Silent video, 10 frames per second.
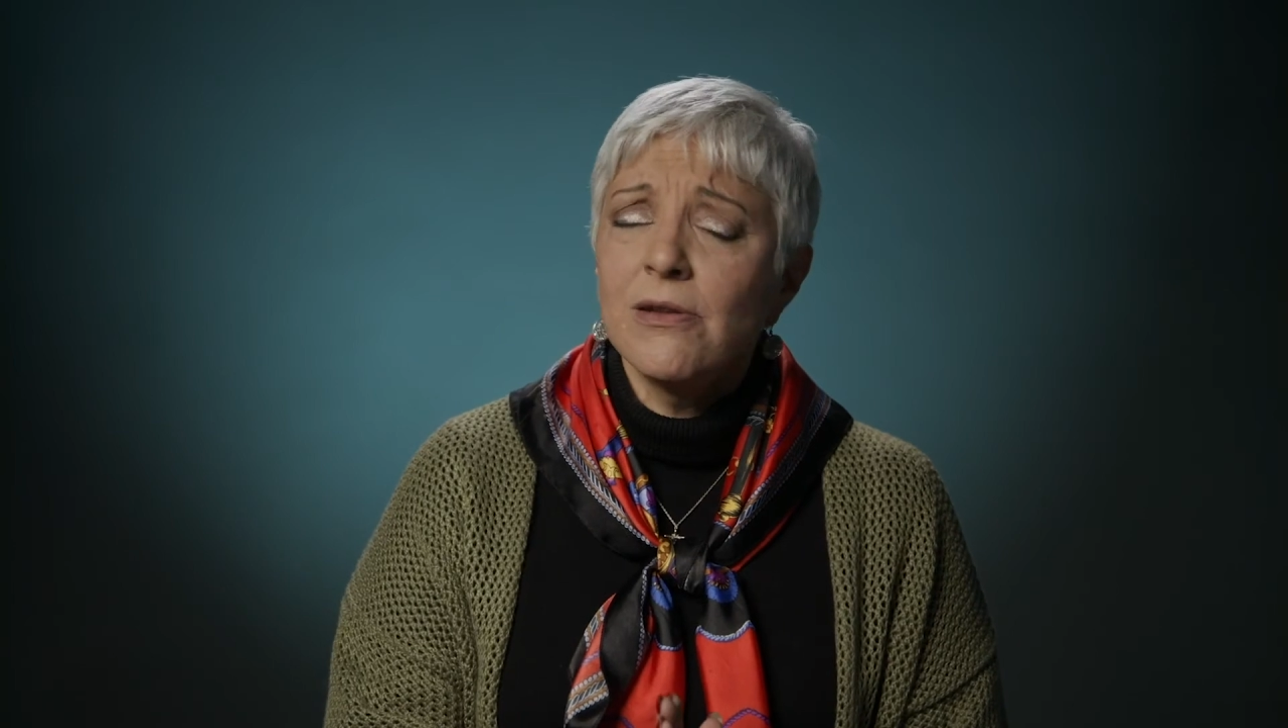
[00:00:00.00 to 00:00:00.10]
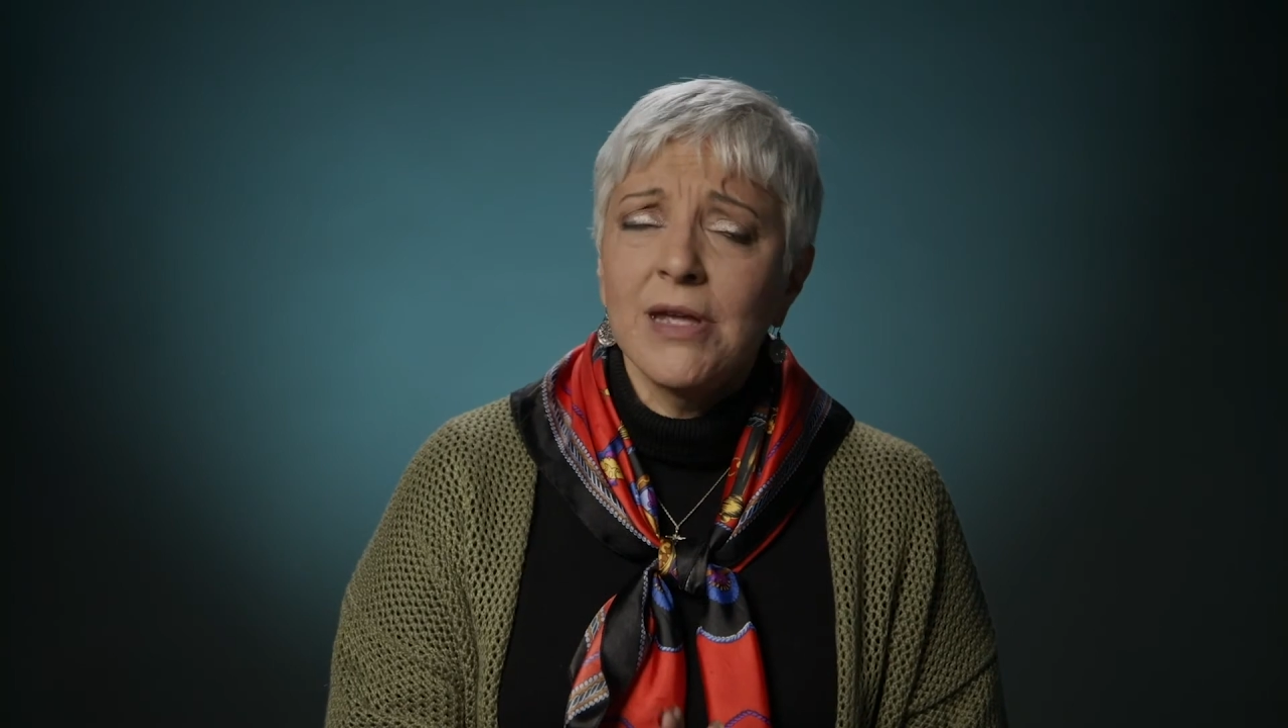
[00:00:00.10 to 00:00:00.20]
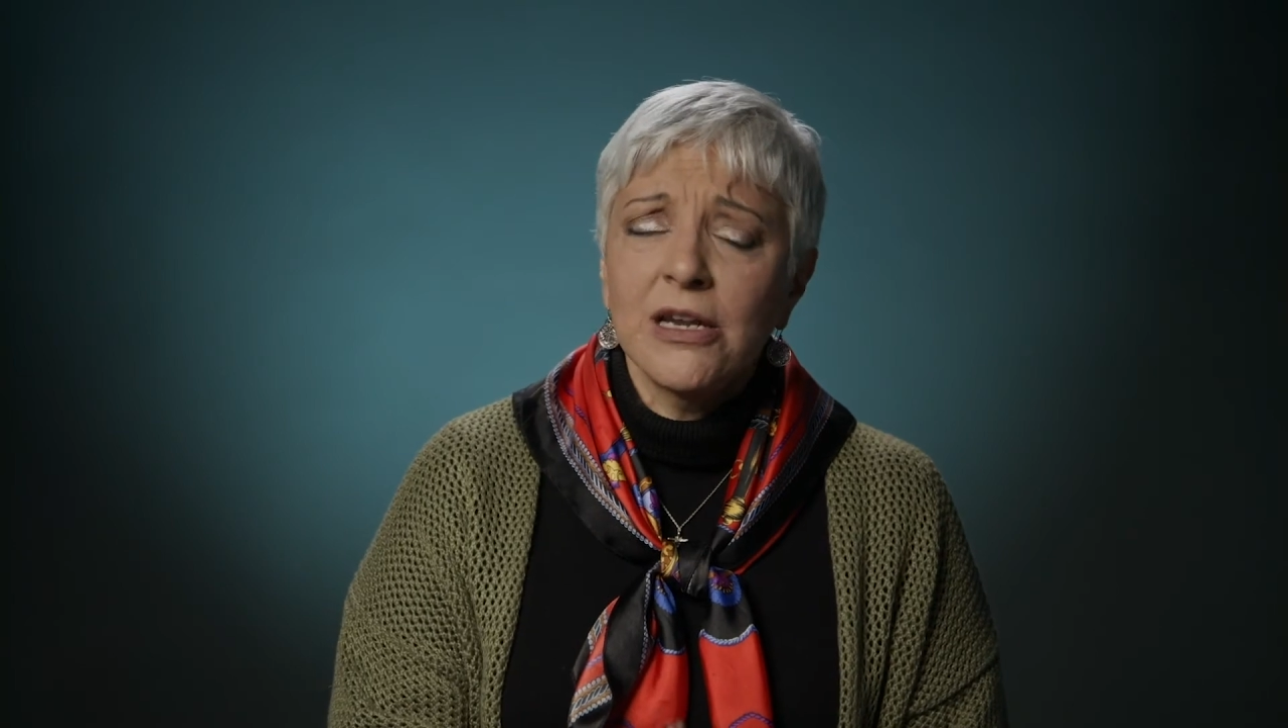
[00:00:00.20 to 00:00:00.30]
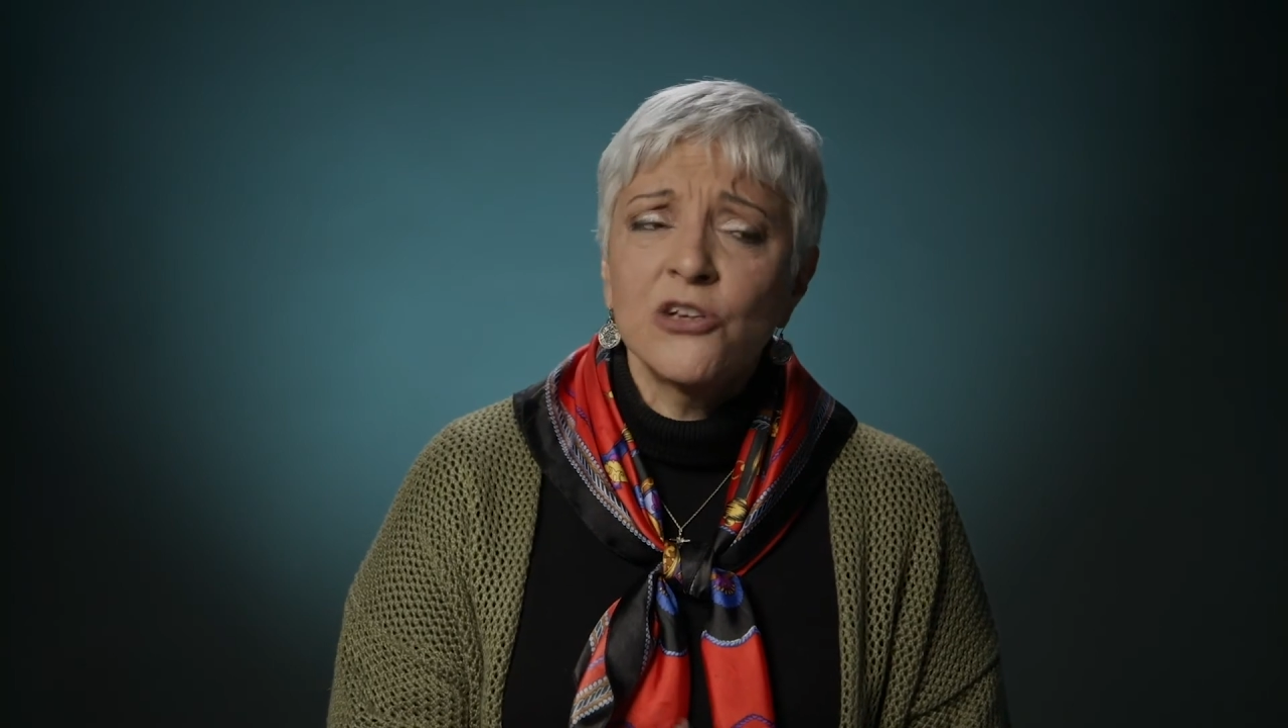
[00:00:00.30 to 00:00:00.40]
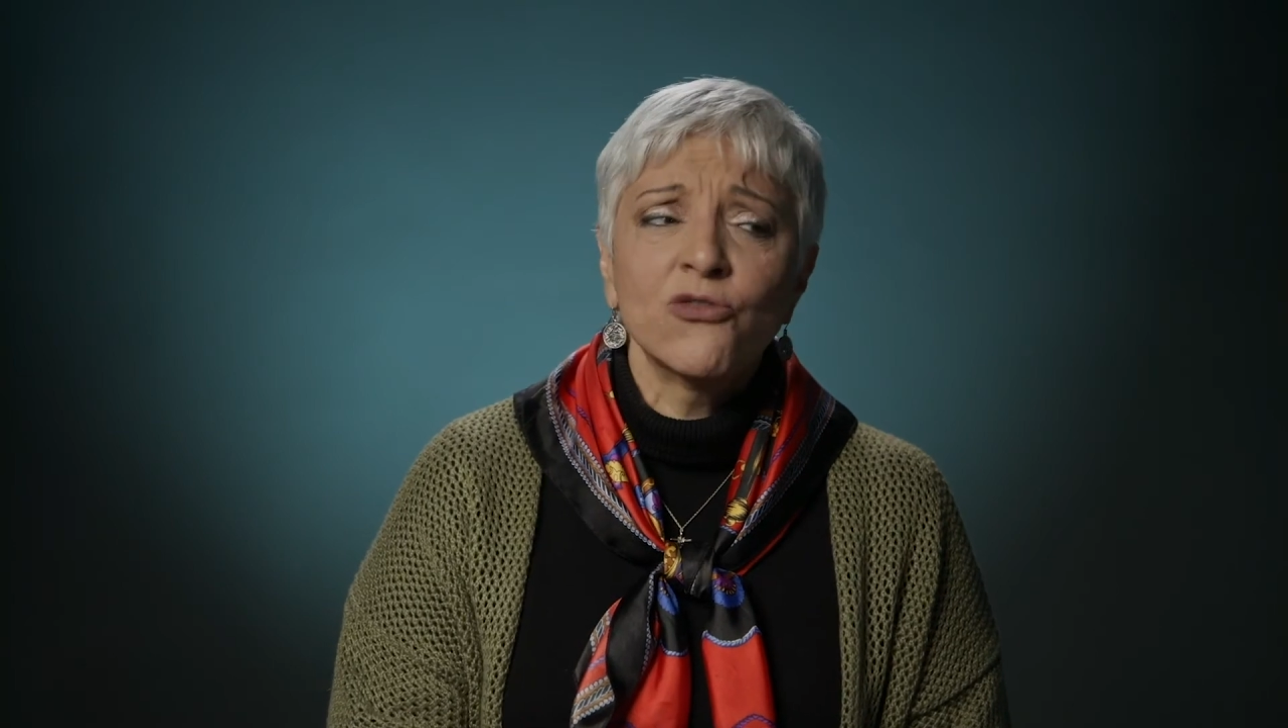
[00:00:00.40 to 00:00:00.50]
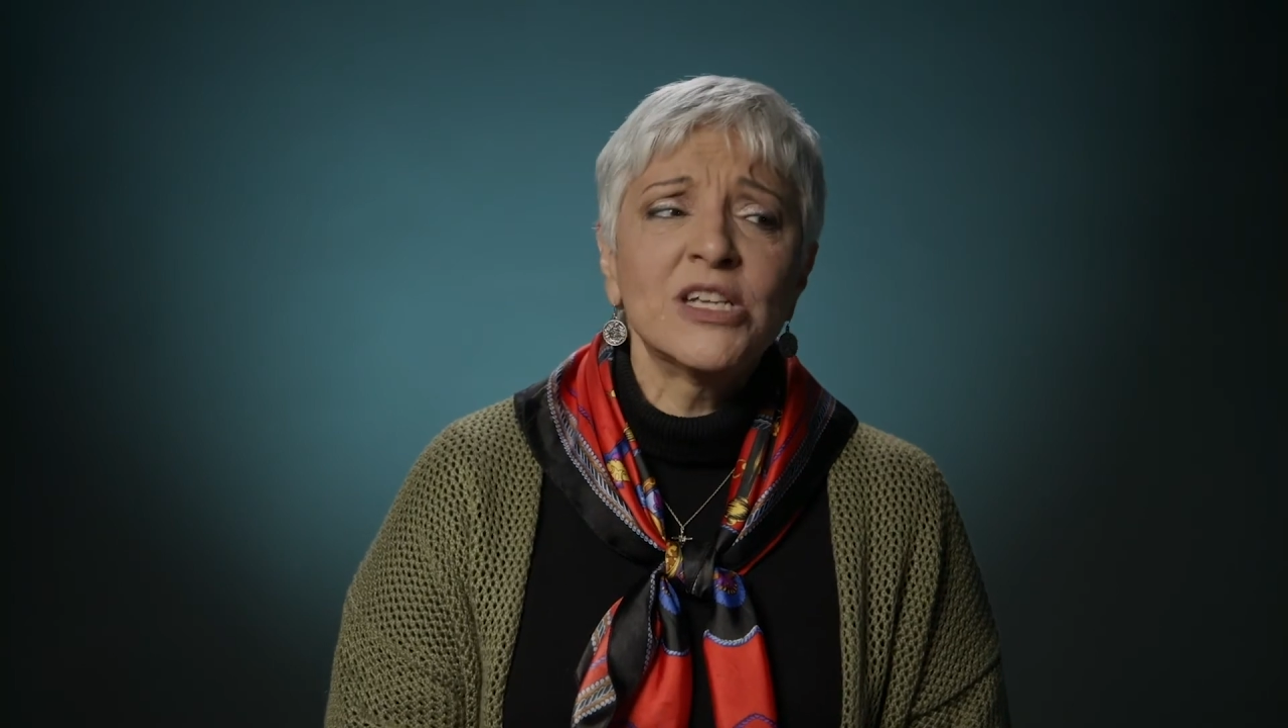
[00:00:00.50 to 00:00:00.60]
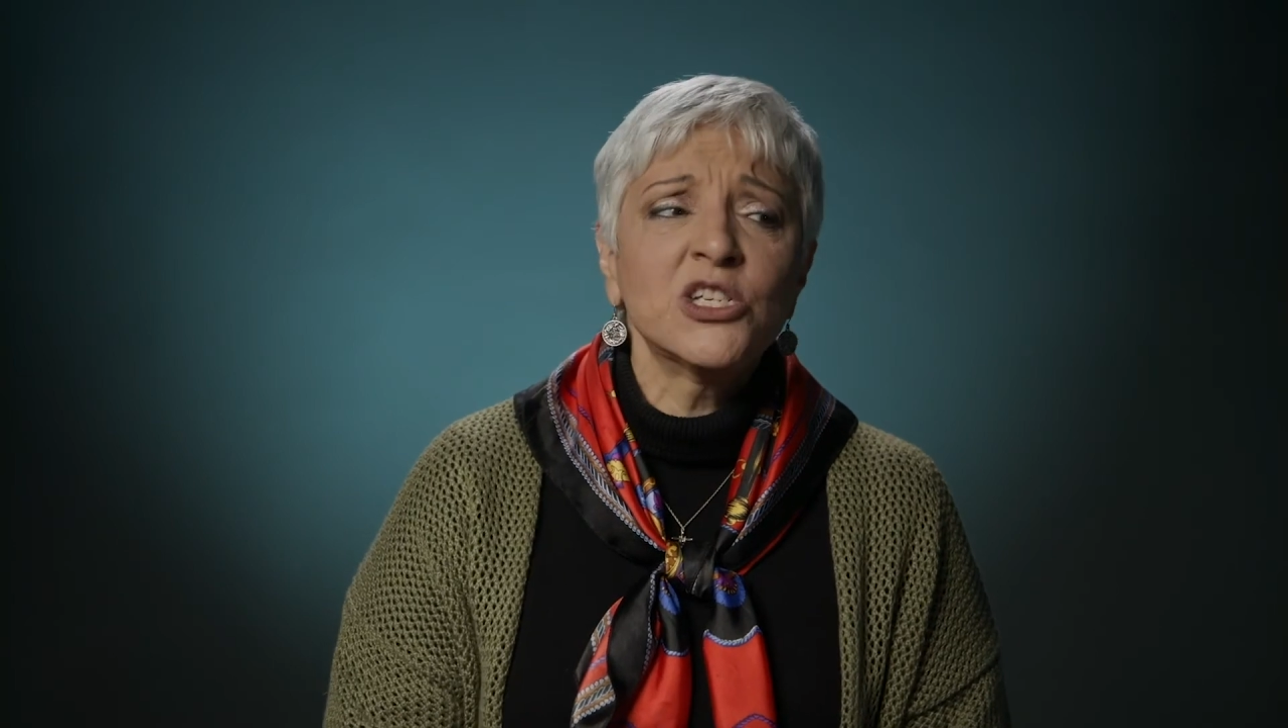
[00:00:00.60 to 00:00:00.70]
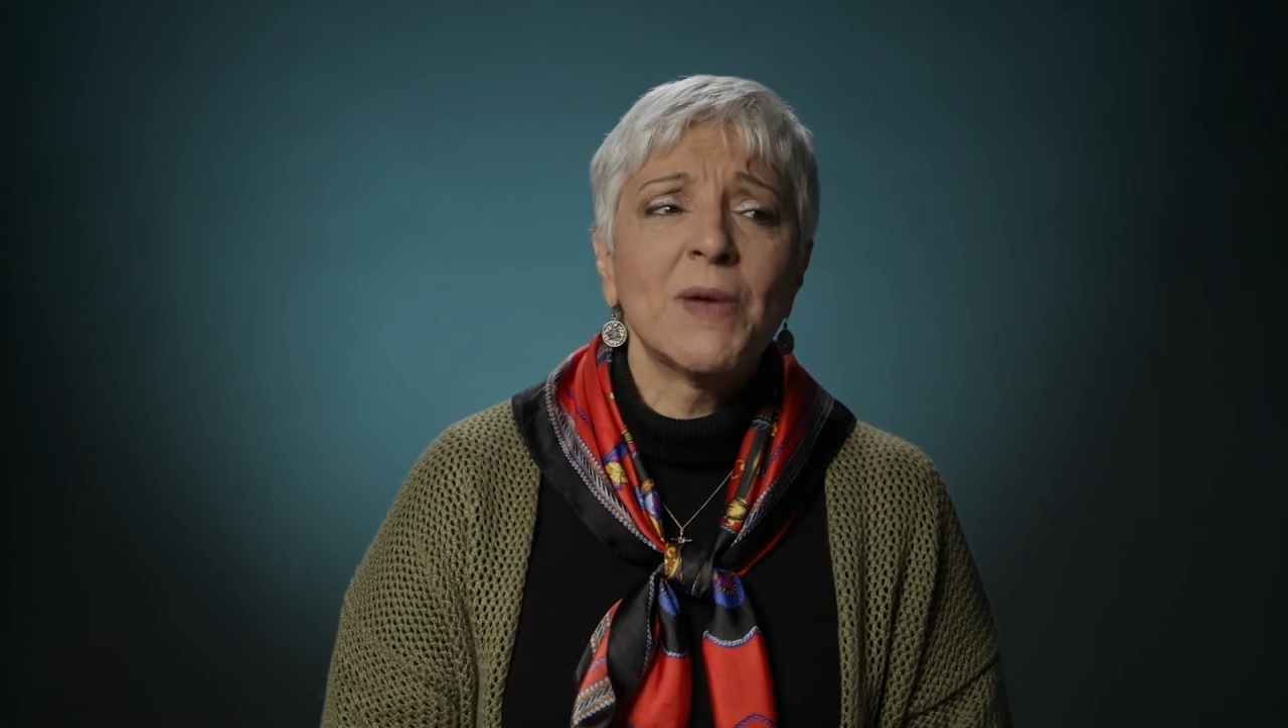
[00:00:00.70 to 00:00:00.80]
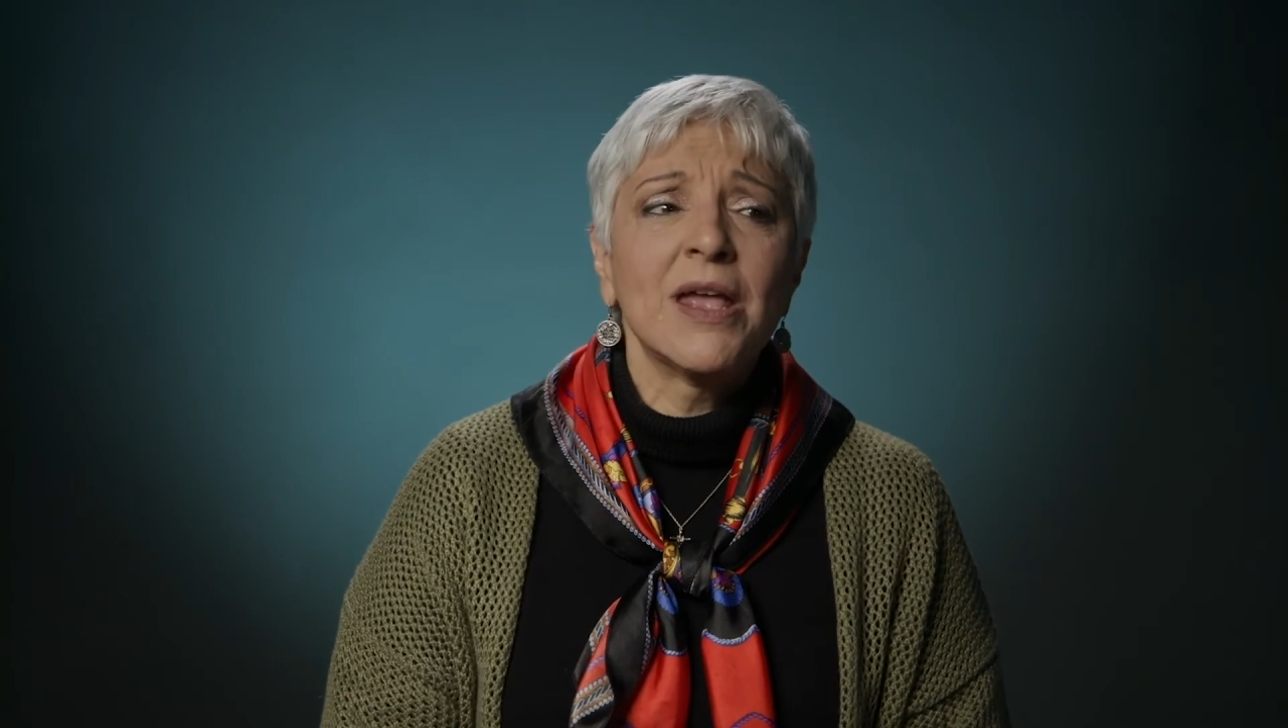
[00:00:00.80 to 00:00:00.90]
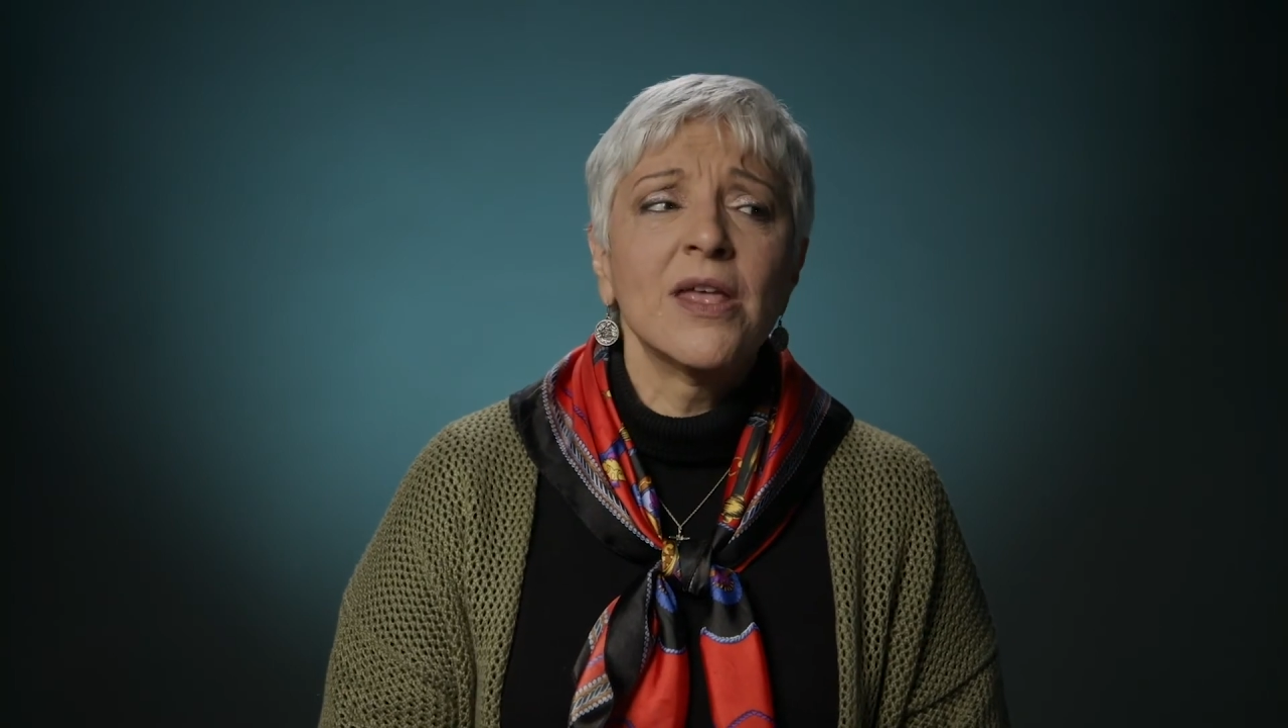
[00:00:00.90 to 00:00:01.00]

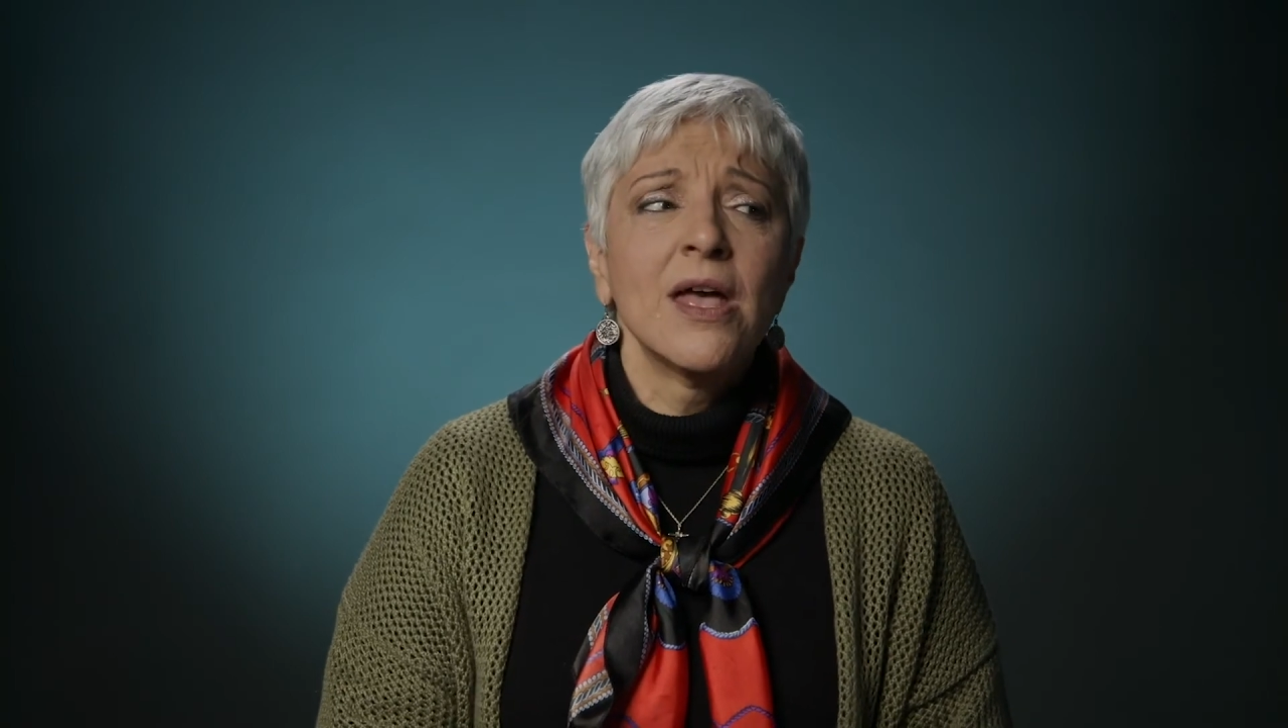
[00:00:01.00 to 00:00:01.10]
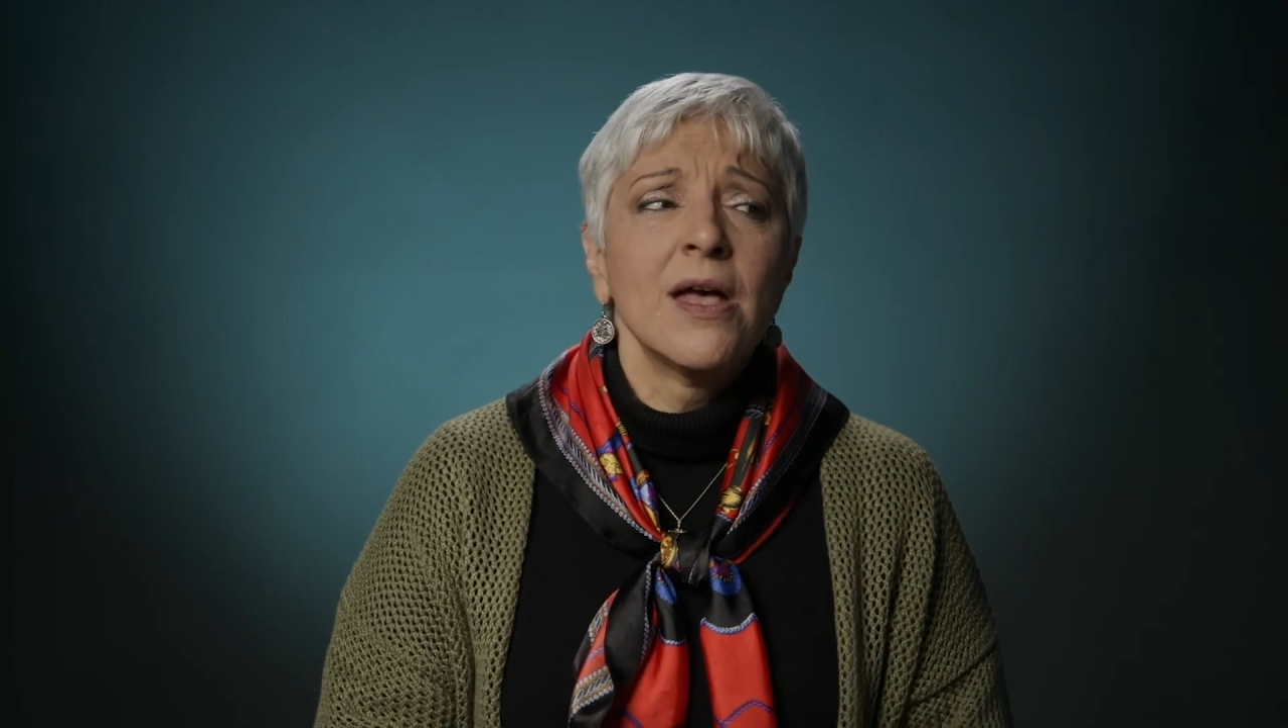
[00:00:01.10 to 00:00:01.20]
underestimate